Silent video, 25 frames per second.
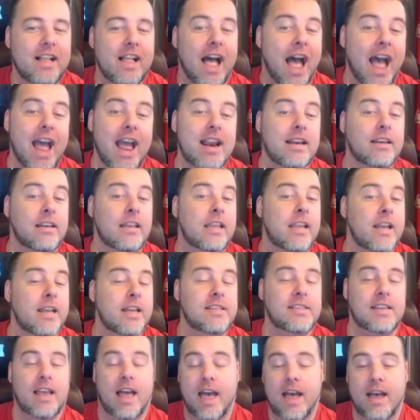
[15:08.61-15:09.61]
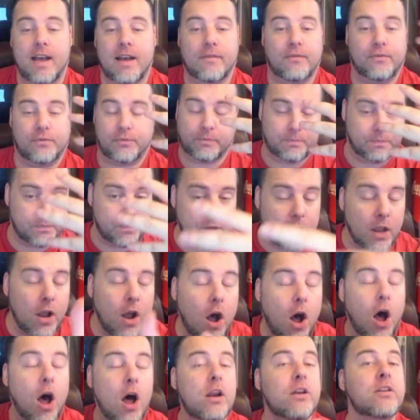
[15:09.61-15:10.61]
And he needs to have
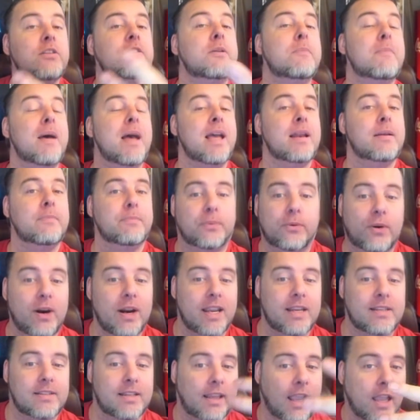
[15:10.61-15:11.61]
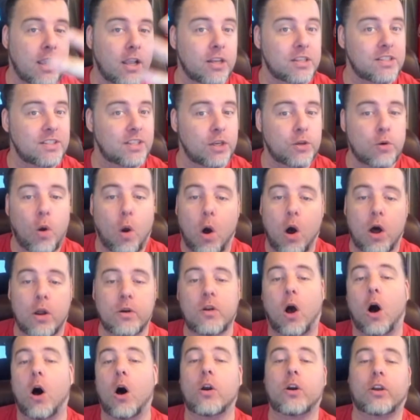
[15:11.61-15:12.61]
on-demand breaks that can continue on
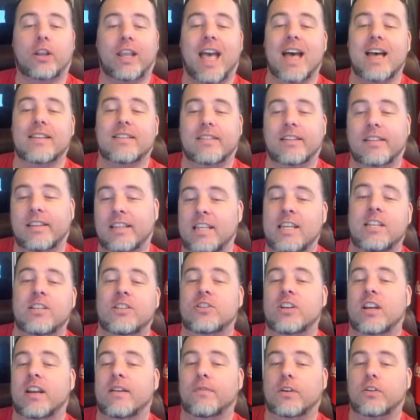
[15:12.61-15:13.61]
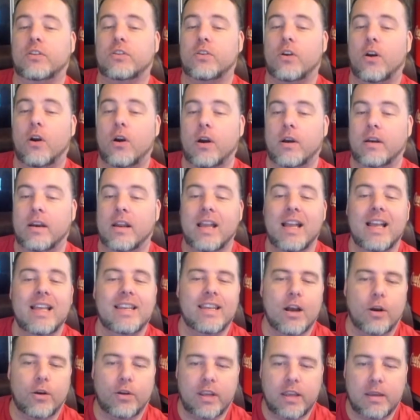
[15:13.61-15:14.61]
auto-casting each and every turn.
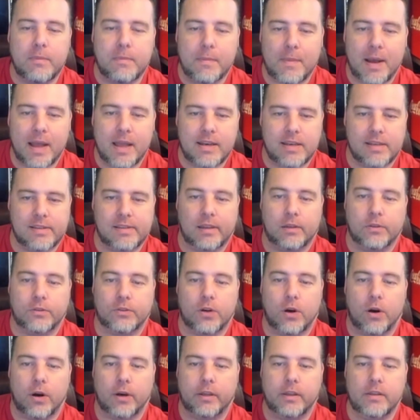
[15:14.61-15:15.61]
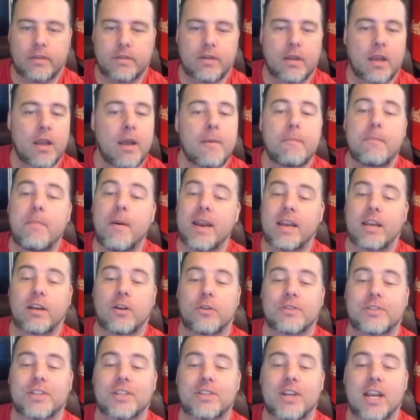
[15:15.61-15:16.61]
Now keep in mind the single target, but it
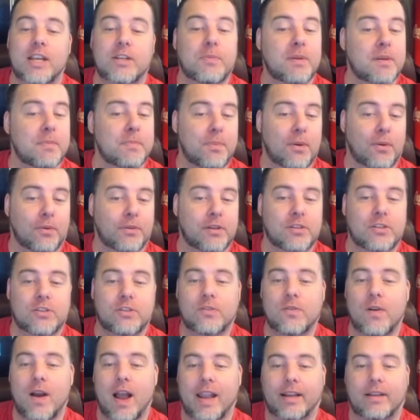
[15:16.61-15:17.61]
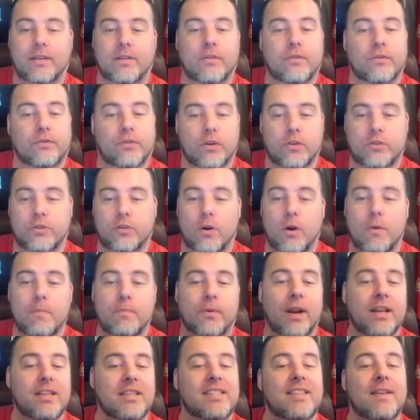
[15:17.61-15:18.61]
also changes with a Bolt and Strike. First turn,
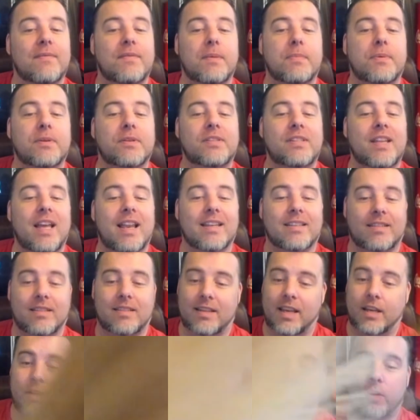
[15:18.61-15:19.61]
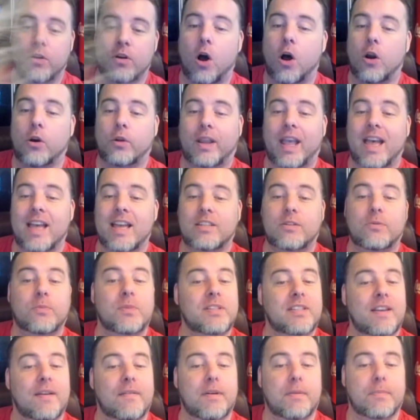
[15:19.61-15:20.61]
breaks 70%. Next turn, auto-cast with
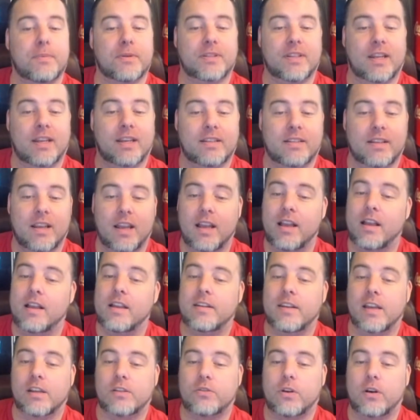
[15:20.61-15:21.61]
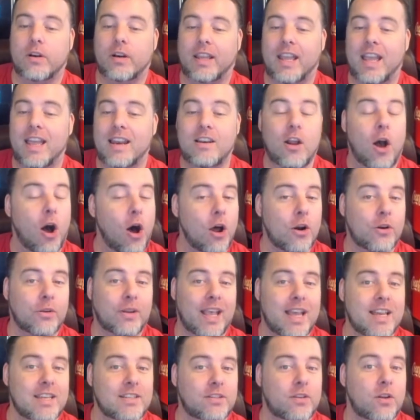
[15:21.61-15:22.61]
70%. Next turn again,
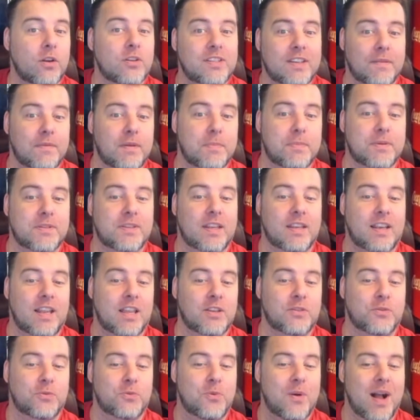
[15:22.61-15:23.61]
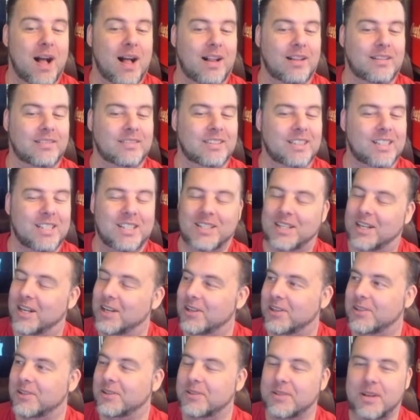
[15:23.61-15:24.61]
auto-cast 70% as well.
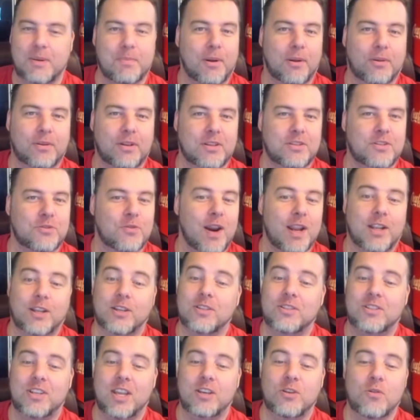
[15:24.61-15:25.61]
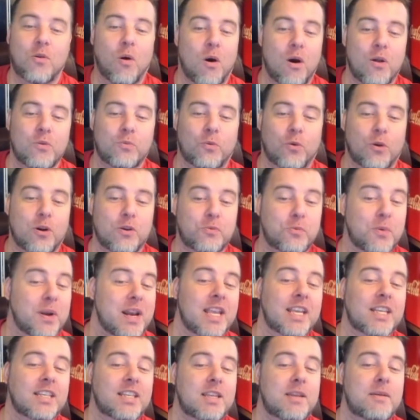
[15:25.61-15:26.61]
Oh, the Bolt and Strike continue onward when he
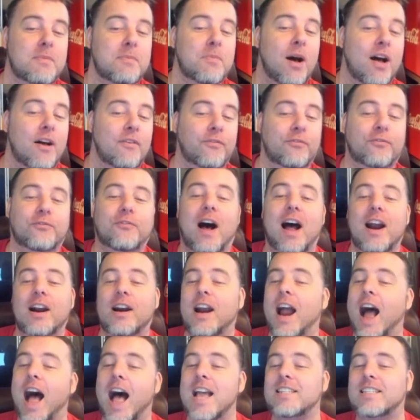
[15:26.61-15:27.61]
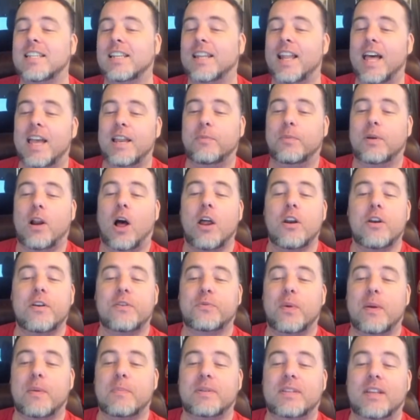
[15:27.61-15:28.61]
can debuff Fire, Ice, and Lightning with
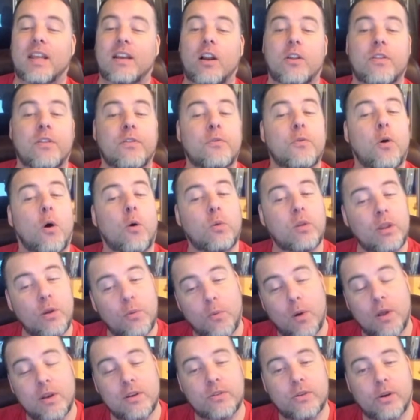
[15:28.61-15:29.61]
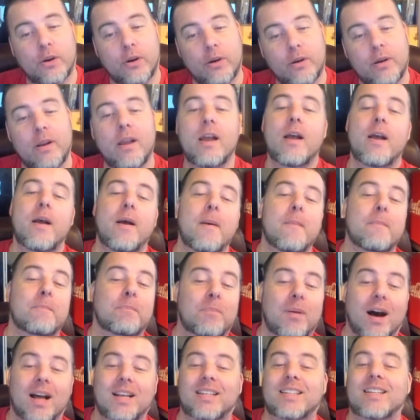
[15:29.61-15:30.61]
120% on only 1 turn,
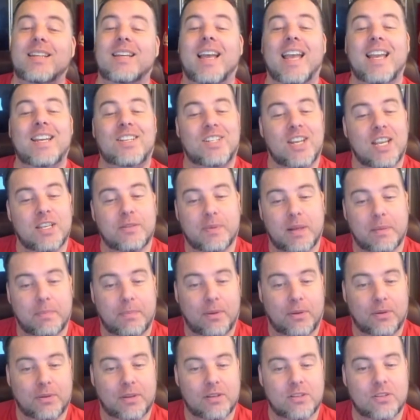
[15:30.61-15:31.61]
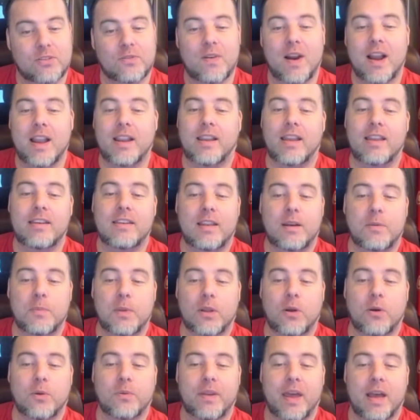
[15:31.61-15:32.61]
but it changes with the Bolt and Strike, and then we'll
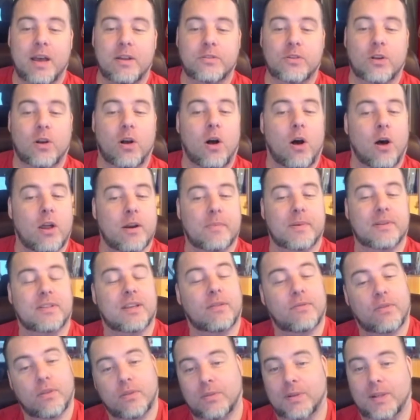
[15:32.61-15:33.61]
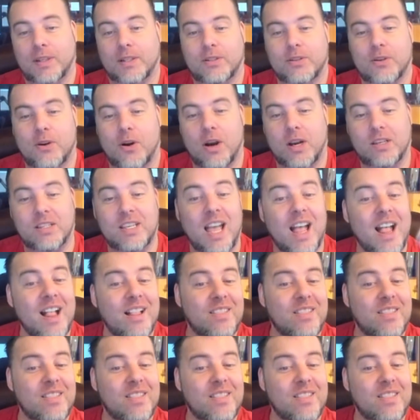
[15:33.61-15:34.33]
go down to 100% for 3 turns.